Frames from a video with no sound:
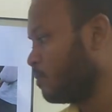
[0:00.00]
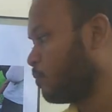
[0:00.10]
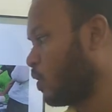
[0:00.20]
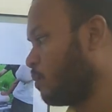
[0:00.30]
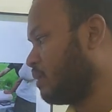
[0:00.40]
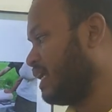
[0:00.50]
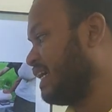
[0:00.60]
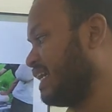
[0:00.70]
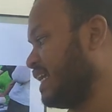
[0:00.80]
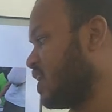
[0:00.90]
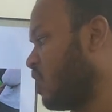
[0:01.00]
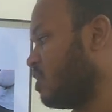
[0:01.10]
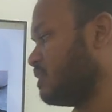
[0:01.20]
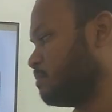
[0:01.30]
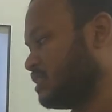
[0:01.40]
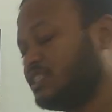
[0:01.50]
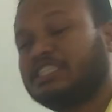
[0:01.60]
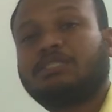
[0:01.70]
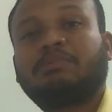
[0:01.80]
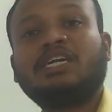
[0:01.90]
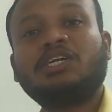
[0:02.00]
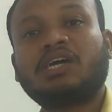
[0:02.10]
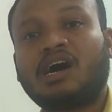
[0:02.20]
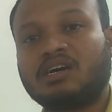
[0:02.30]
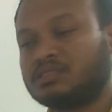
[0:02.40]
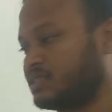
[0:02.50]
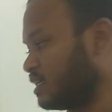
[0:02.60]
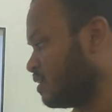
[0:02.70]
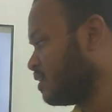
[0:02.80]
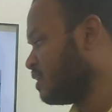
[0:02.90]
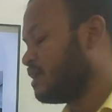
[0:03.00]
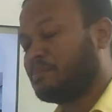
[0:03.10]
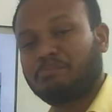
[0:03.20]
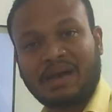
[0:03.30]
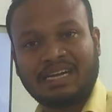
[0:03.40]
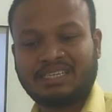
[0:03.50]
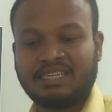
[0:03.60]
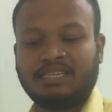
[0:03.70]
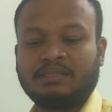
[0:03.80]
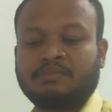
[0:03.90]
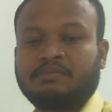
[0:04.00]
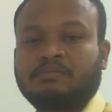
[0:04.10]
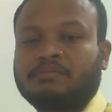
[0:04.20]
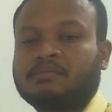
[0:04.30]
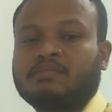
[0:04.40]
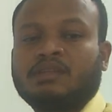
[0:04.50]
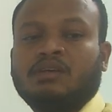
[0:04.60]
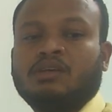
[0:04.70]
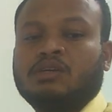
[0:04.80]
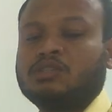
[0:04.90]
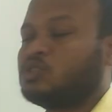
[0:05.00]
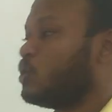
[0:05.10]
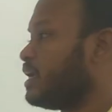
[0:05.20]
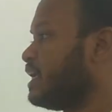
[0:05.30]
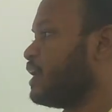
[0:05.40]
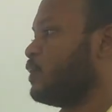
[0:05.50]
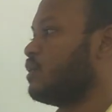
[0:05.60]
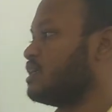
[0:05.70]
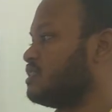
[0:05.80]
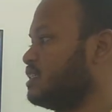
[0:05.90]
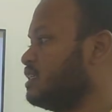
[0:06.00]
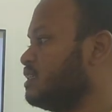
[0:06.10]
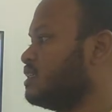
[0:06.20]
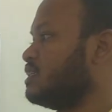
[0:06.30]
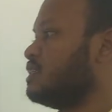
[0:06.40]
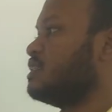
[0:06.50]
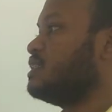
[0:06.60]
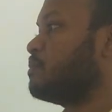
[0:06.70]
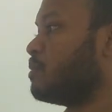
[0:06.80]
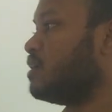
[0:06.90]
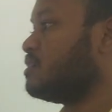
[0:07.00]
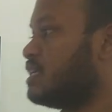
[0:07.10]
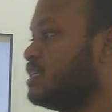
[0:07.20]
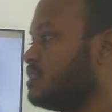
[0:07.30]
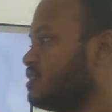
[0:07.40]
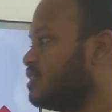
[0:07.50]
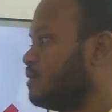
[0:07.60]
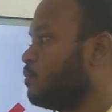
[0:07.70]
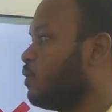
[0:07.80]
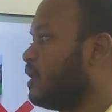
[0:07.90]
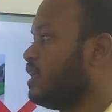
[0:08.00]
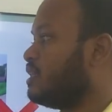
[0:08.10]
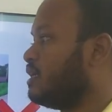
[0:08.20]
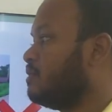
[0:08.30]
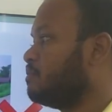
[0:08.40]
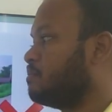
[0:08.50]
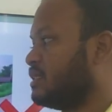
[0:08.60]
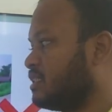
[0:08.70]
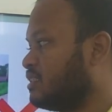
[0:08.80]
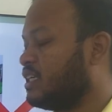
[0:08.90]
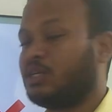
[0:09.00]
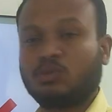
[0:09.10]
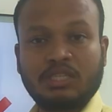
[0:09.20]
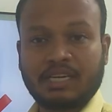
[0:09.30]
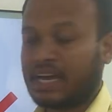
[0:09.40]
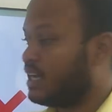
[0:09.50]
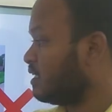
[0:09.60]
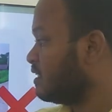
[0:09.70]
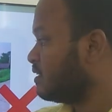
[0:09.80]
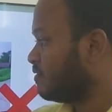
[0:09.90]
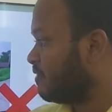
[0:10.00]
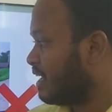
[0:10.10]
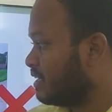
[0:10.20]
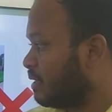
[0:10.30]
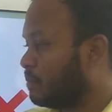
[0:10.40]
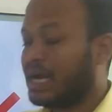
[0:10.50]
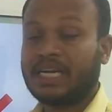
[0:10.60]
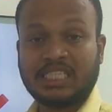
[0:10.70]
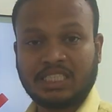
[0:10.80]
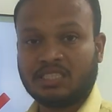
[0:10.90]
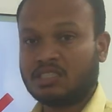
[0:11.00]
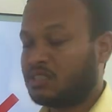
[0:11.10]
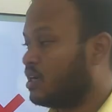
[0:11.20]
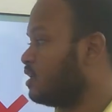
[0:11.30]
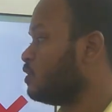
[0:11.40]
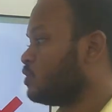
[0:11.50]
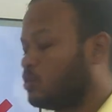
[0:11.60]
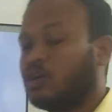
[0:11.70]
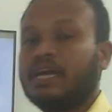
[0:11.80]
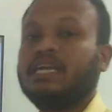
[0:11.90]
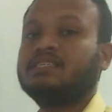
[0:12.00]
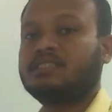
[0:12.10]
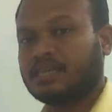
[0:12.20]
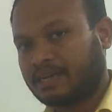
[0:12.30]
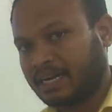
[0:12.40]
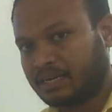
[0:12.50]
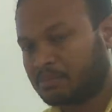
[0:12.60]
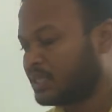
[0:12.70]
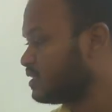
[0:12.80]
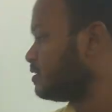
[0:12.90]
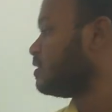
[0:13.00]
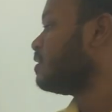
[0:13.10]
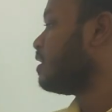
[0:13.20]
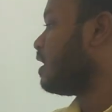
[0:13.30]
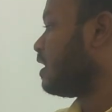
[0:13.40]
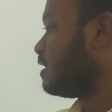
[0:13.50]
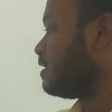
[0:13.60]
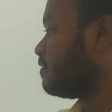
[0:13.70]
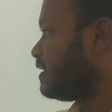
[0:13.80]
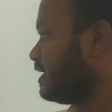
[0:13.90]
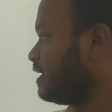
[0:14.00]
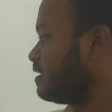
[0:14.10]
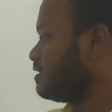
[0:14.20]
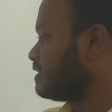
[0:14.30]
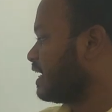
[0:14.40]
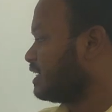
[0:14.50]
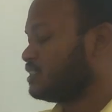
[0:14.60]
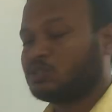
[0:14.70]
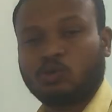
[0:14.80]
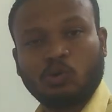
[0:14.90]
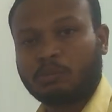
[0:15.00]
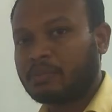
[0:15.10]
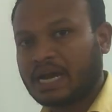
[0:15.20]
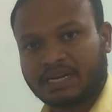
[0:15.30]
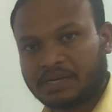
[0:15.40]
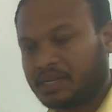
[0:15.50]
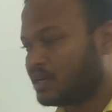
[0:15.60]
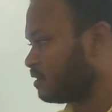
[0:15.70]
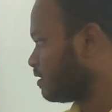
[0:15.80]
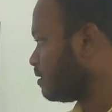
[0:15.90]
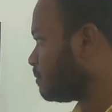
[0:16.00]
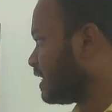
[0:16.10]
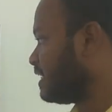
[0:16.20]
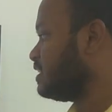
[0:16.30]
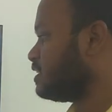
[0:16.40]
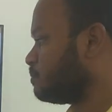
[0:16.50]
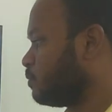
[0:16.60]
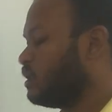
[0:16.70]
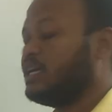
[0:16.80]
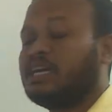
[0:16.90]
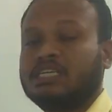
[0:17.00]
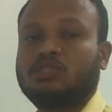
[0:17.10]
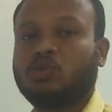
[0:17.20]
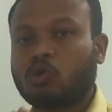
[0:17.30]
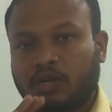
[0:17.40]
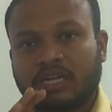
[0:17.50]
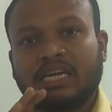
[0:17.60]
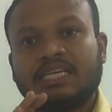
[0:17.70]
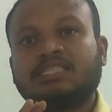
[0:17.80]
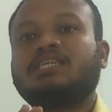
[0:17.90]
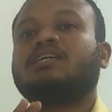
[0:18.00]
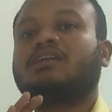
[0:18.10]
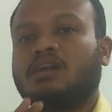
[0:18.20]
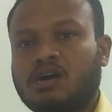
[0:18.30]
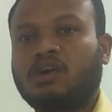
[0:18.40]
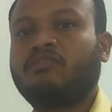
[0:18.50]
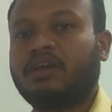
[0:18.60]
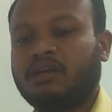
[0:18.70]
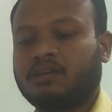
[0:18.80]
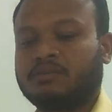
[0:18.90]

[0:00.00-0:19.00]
Promptly clean all the pesticides spilled on the battery. So here you can see the person is pouring the pesticide to the tank where the battery is installed, so it is the correct method. And here there is no battery at all, but he is pouring, it is totally the wrong way.